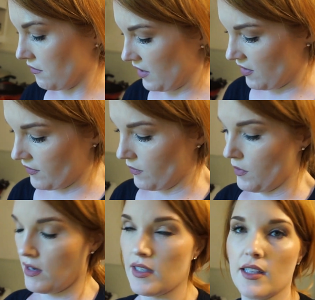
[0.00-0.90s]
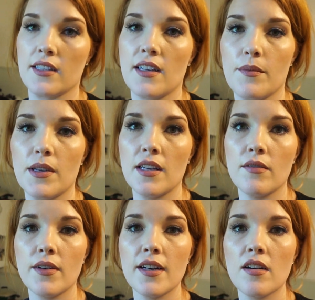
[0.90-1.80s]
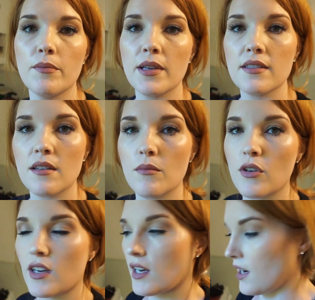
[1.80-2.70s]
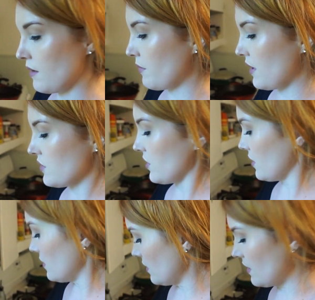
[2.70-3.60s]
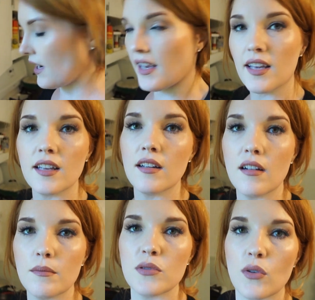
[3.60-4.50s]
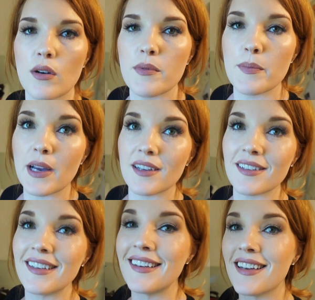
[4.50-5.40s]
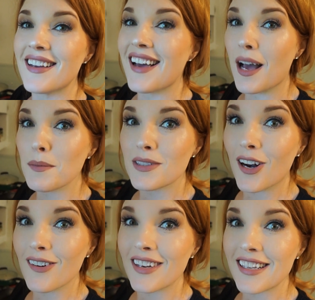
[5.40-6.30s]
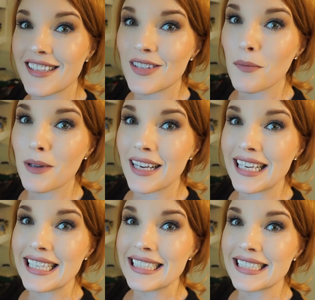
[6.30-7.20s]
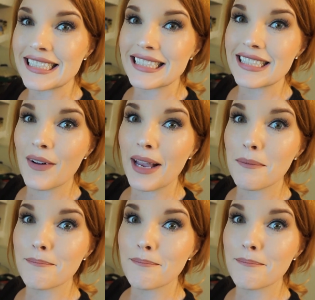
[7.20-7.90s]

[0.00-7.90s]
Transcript: don't even want to take the time to eat right now because I'm working on a project and I get absorbed, but I'm starving, so I'm gonna eat. Okay.